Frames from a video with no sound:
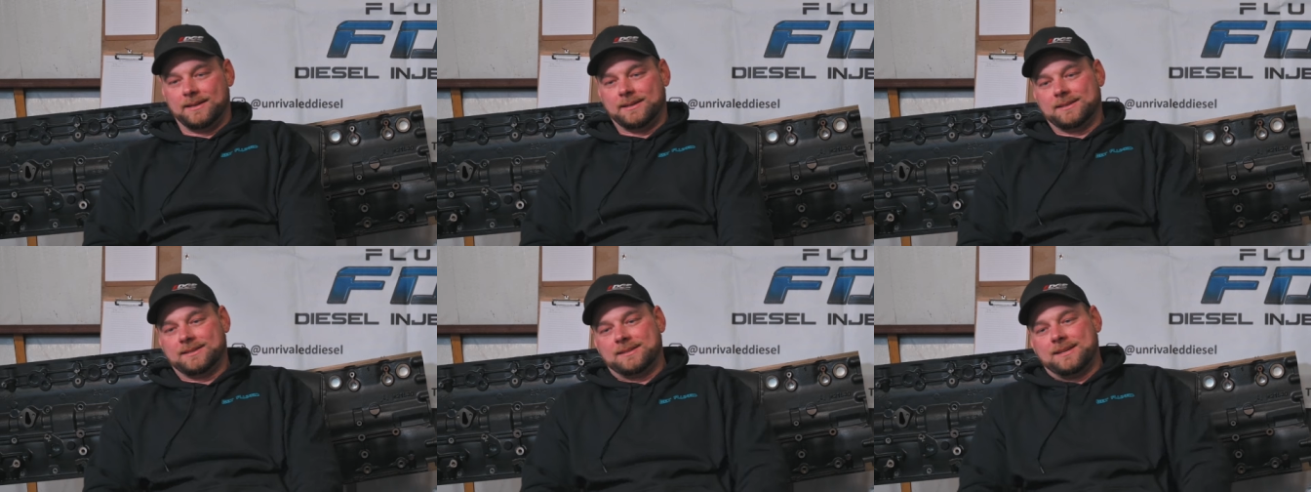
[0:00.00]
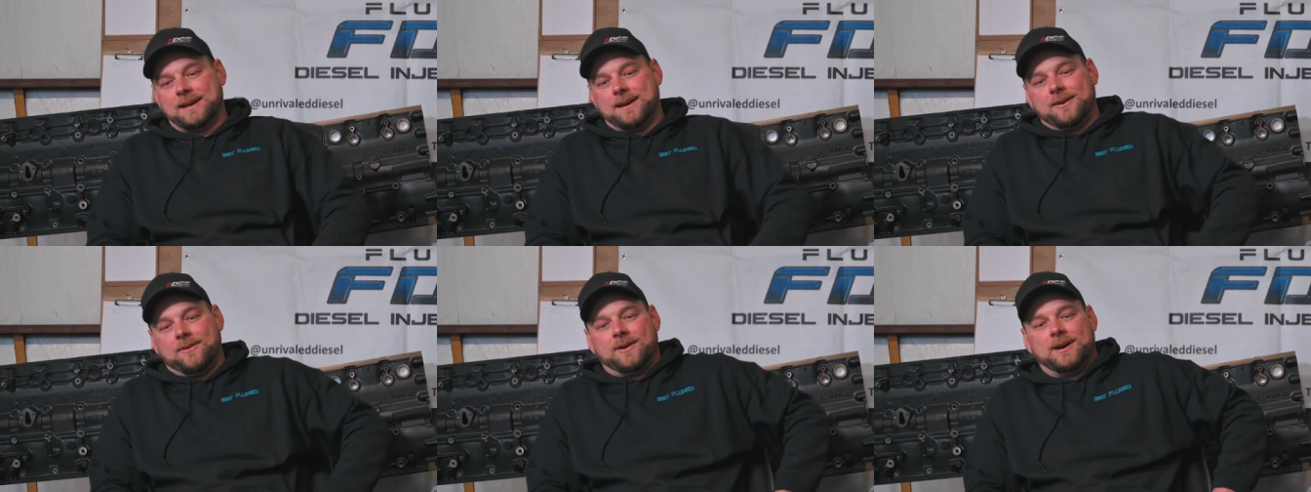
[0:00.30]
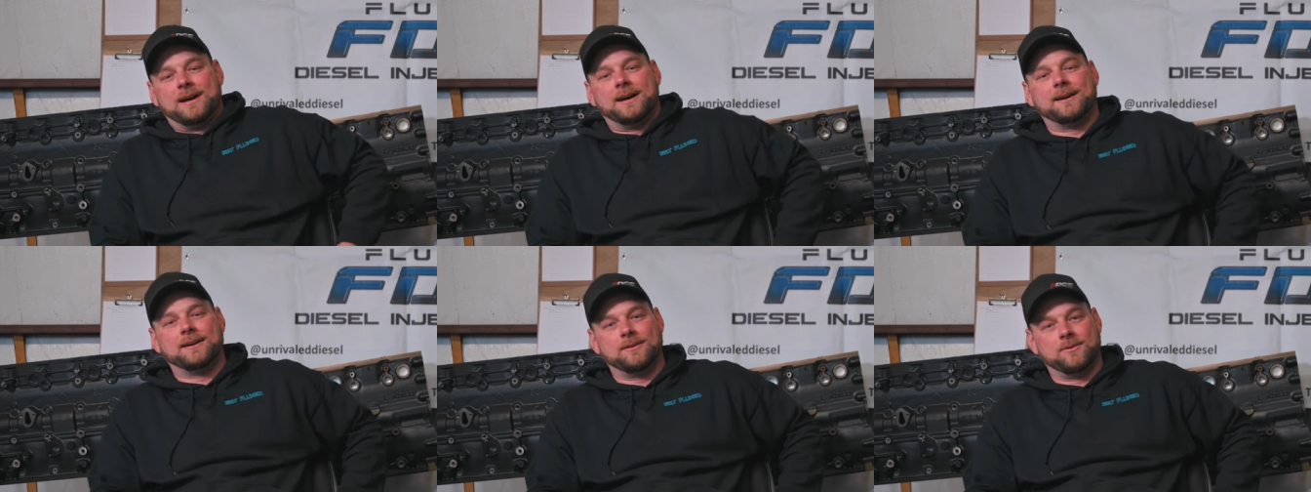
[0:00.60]
So
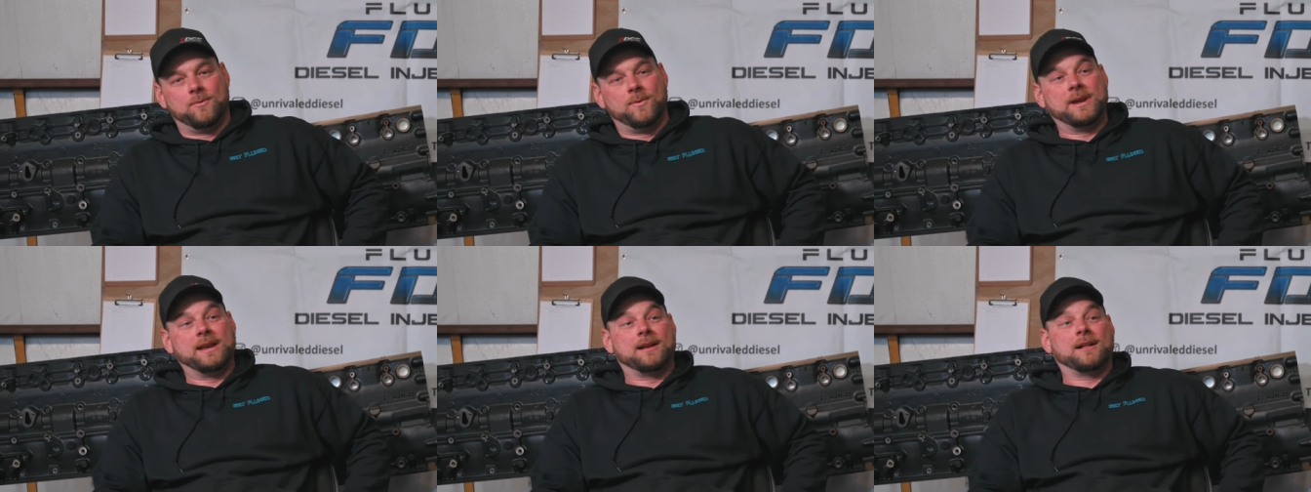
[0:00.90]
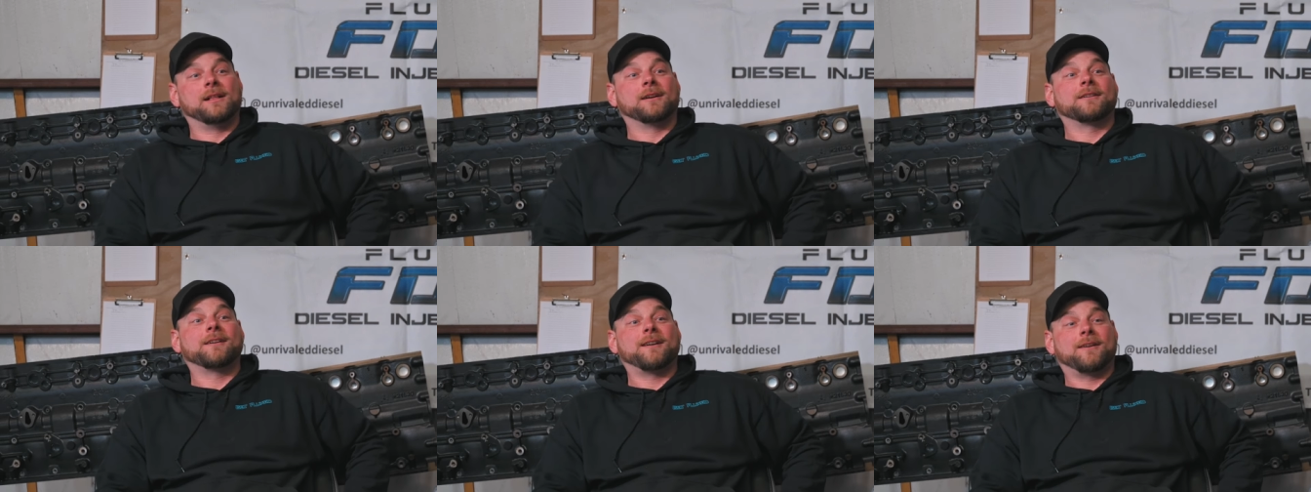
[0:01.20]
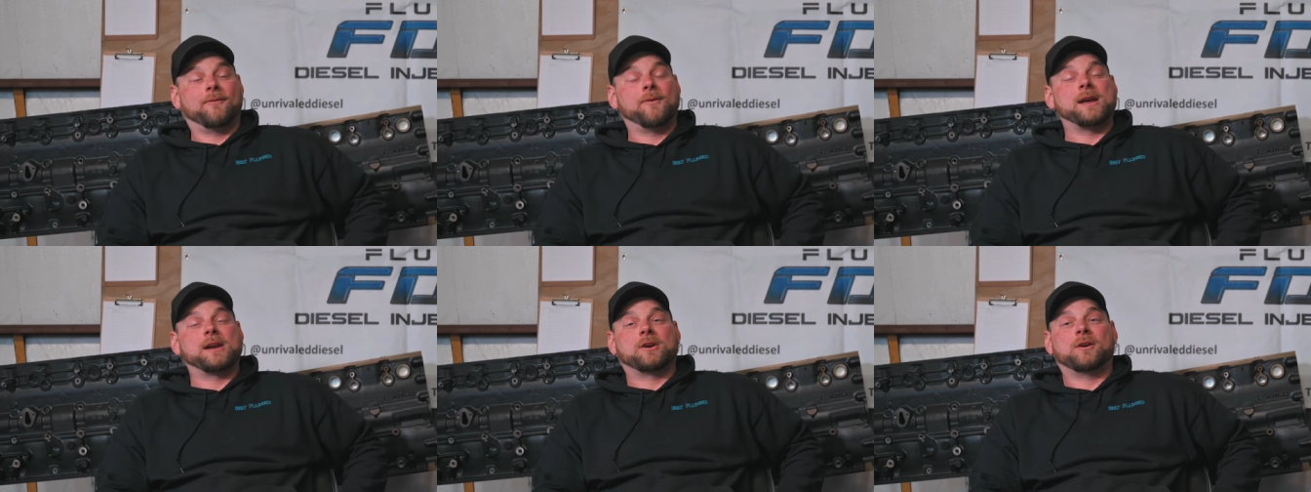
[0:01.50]
uh, we cor-
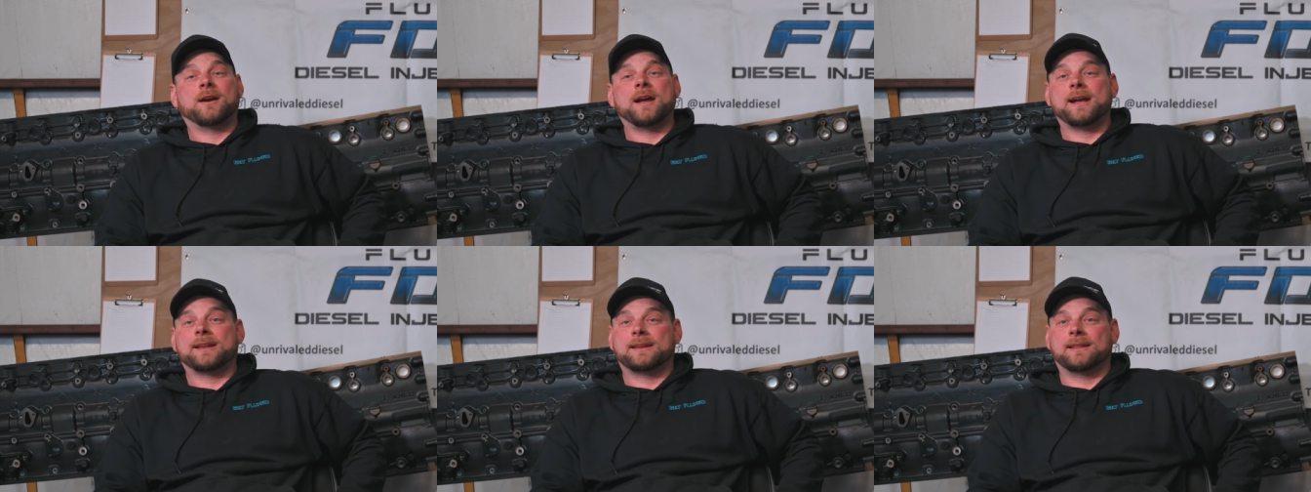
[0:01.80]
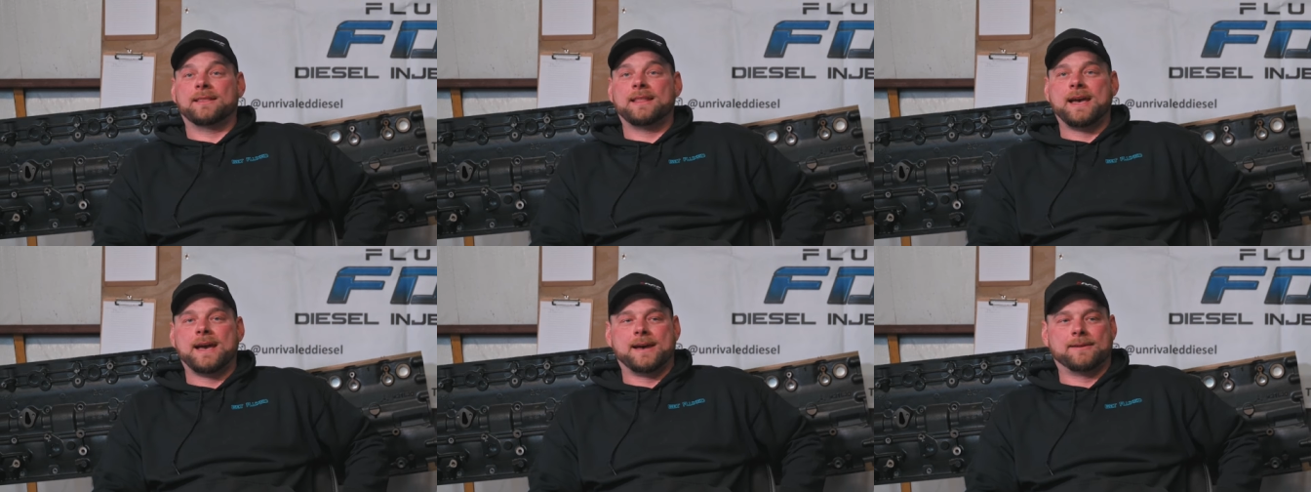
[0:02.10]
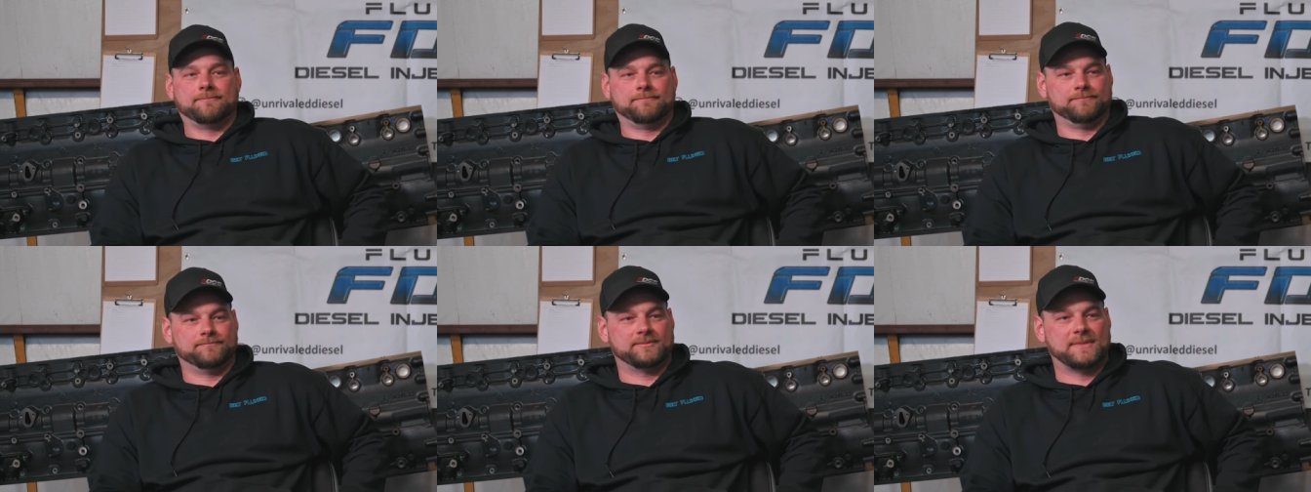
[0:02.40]
we corrected that,